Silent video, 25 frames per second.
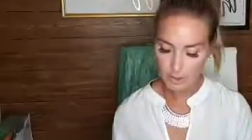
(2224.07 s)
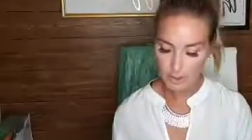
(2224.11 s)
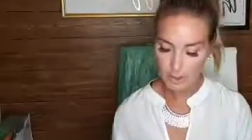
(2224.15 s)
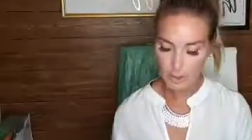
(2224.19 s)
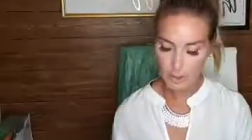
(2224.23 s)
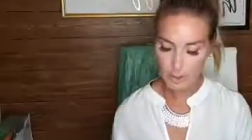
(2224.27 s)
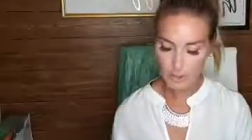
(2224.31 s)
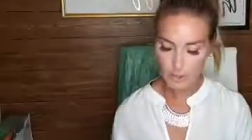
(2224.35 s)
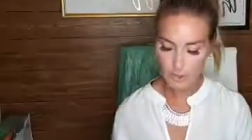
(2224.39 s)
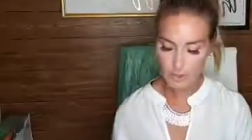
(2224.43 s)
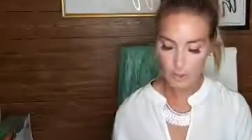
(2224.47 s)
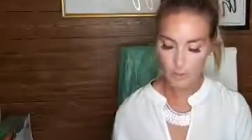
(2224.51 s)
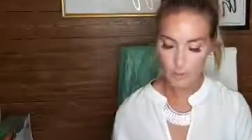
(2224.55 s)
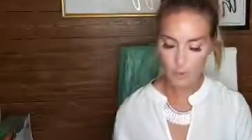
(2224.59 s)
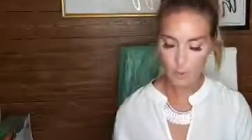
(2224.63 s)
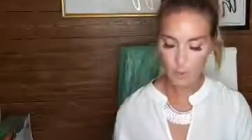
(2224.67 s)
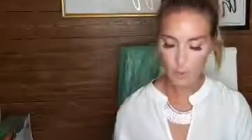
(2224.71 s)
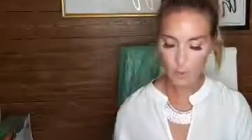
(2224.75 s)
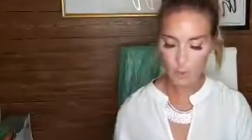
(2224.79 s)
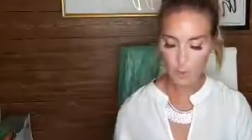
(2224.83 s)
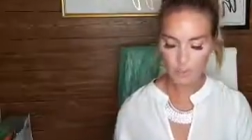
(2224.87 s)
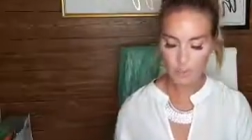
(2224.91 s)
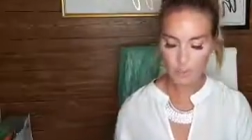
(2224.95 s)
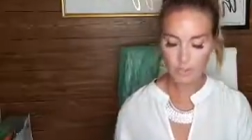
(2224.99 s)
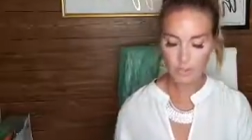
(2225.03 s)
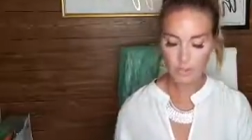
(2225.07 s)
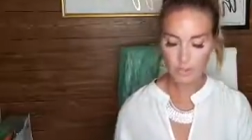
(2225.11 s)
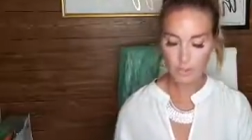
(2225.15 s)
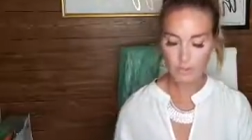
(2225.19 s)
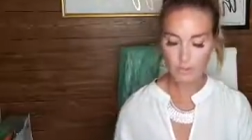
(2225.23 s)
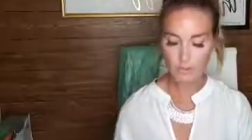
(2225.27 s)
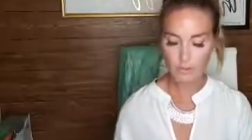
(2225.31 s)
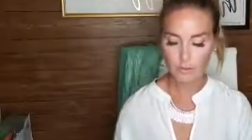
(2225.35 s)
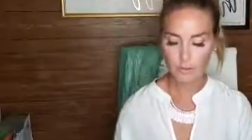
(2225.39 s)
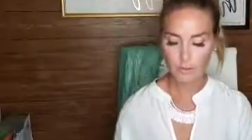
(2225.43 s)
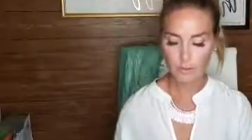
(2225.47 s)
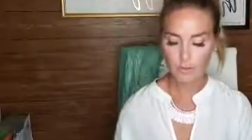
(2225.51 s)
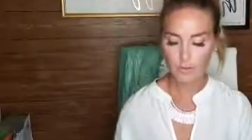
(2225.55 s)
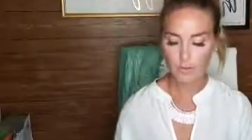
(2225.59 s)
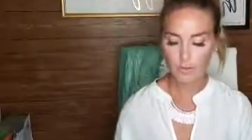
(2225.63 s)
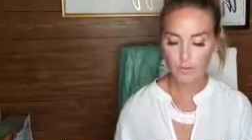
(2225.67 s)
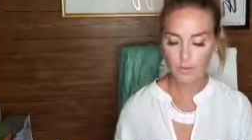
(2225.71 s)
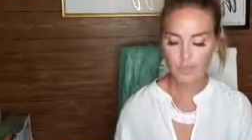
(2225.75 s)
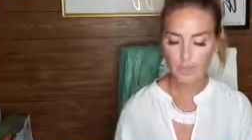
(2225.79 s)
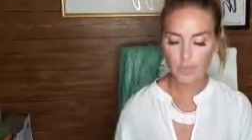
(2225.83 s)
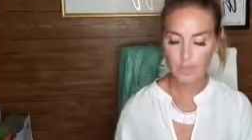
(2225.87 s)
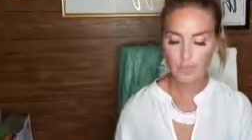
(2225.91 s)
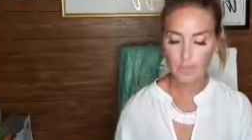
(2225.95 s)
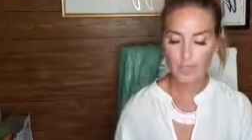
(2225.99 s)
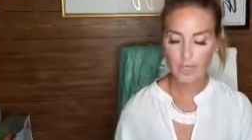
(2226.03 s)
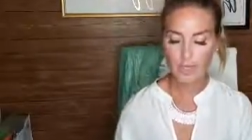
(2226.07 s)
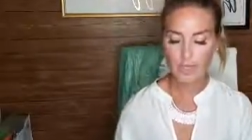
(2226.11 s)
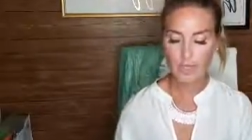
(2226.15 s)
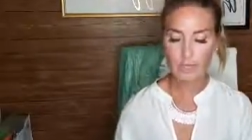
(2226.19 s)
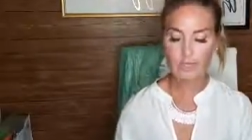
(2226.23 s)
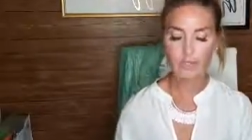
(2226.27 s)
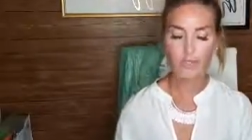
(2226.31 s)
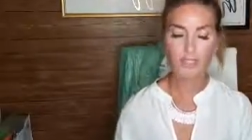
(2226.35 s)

I really wanted to just be able